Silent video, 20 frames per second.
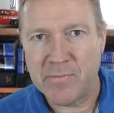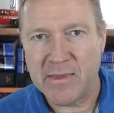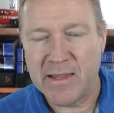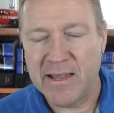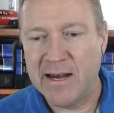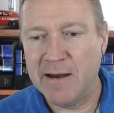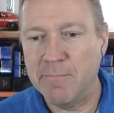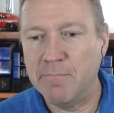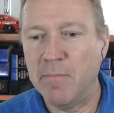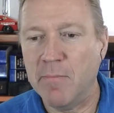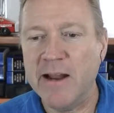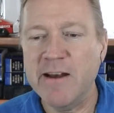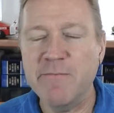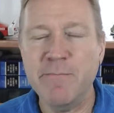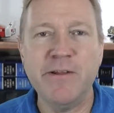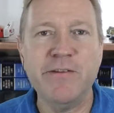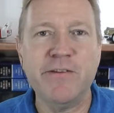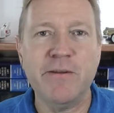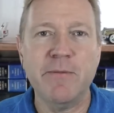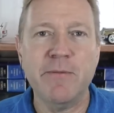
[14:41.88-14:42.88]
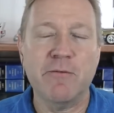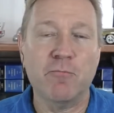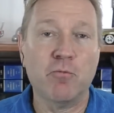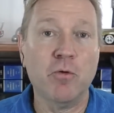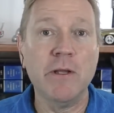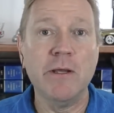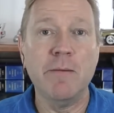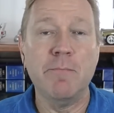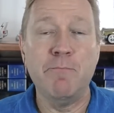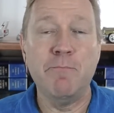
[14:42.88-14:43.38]
And it might have been something
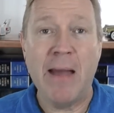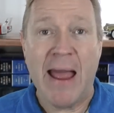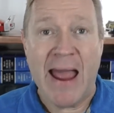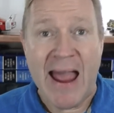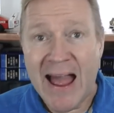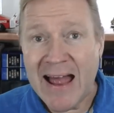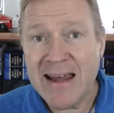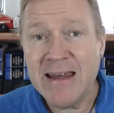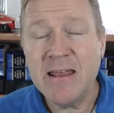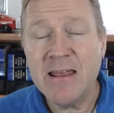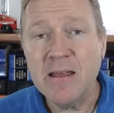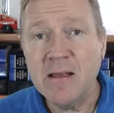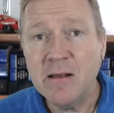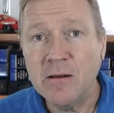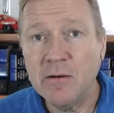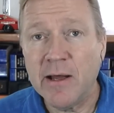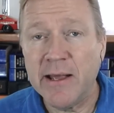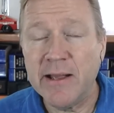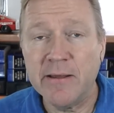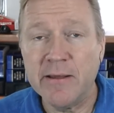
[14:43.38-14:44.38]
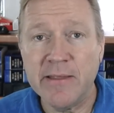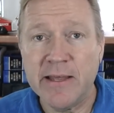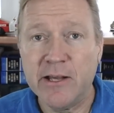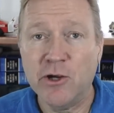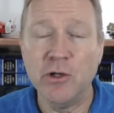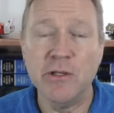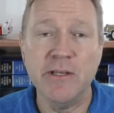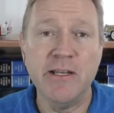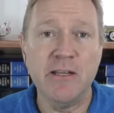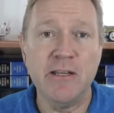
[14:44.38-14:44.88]
really bad, like they
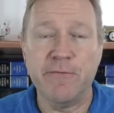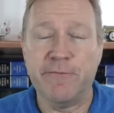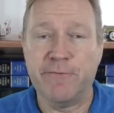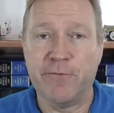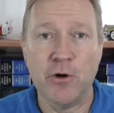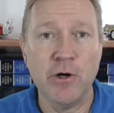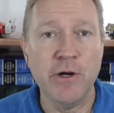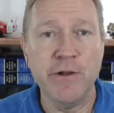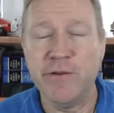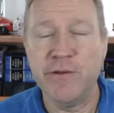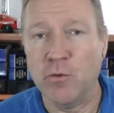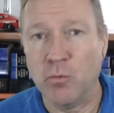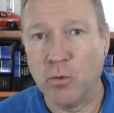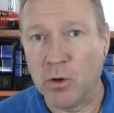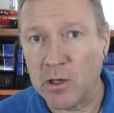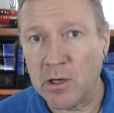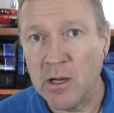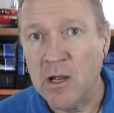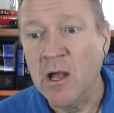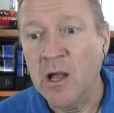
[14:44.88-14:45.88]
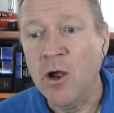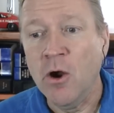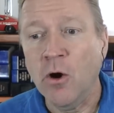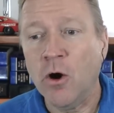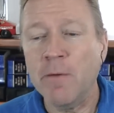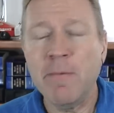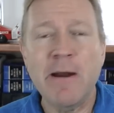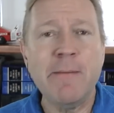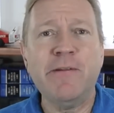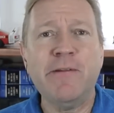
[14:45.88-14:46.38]
couldn't get the furnace to work,
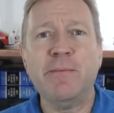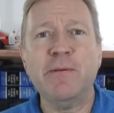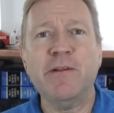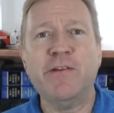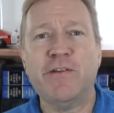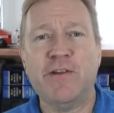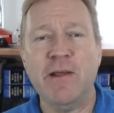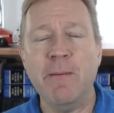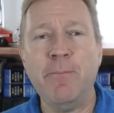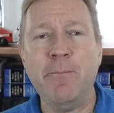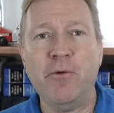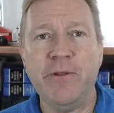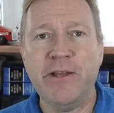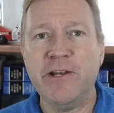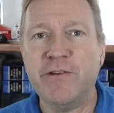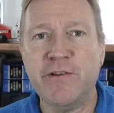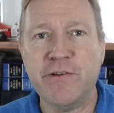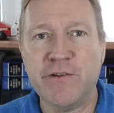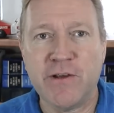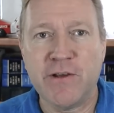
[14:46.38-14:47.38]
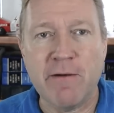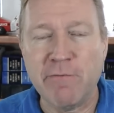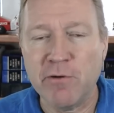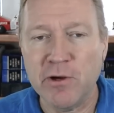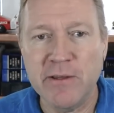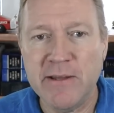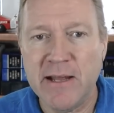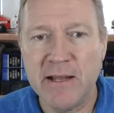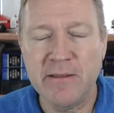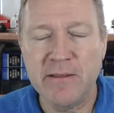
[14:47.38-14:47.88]
or it might have been something simple. They just
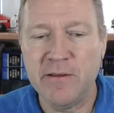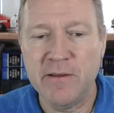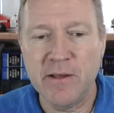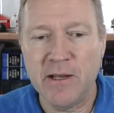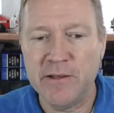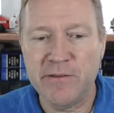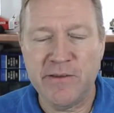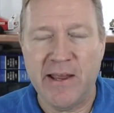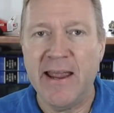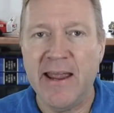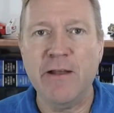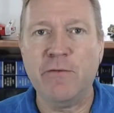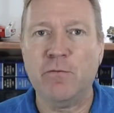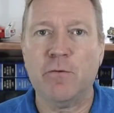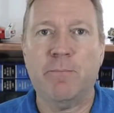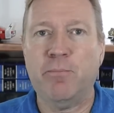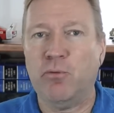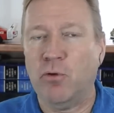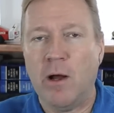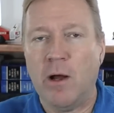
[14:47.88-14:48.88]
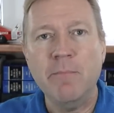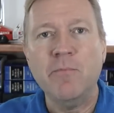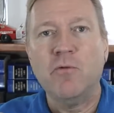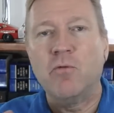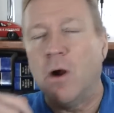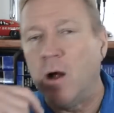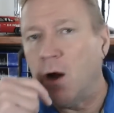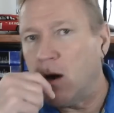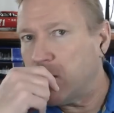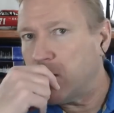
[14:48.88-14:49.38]
discovered that the tanks were plumbed
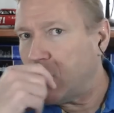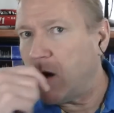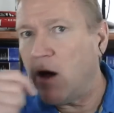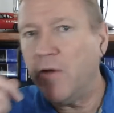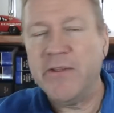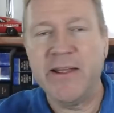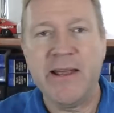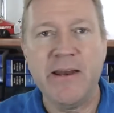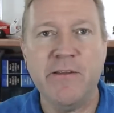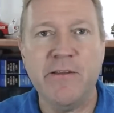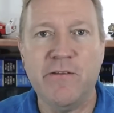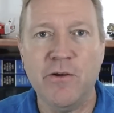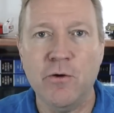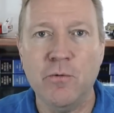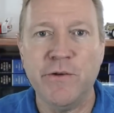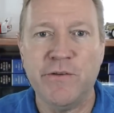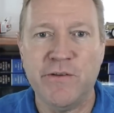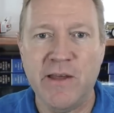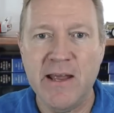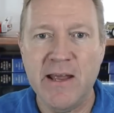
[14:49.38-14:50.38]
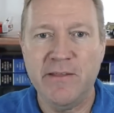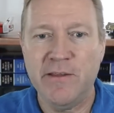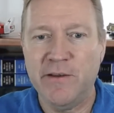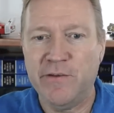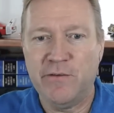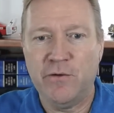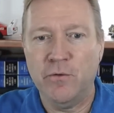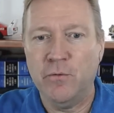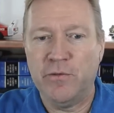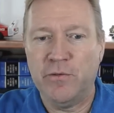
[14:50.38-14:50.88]
wrong, and all they had to do was take these
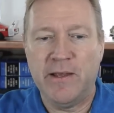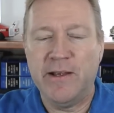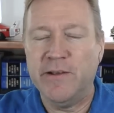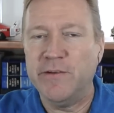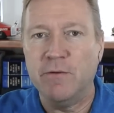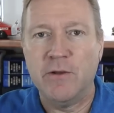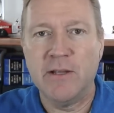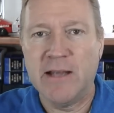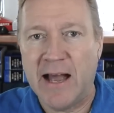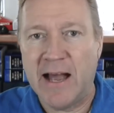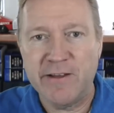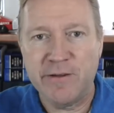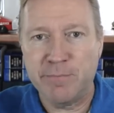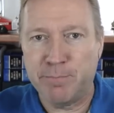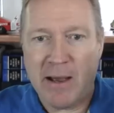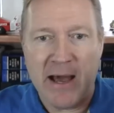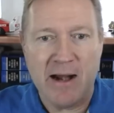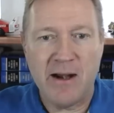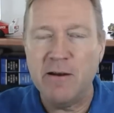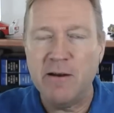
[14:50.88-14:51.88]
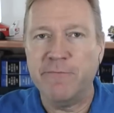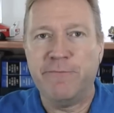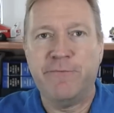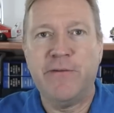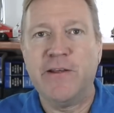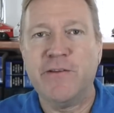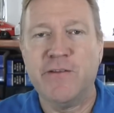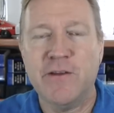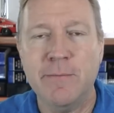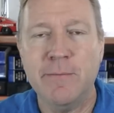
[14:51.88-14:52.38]
two things, and the guy spotted it and
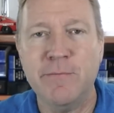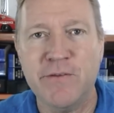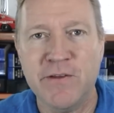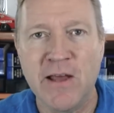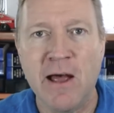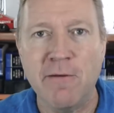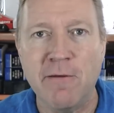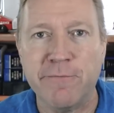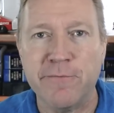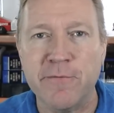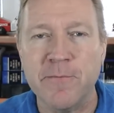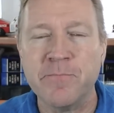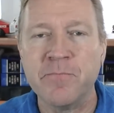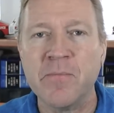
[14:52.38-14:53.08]
fixed it himself.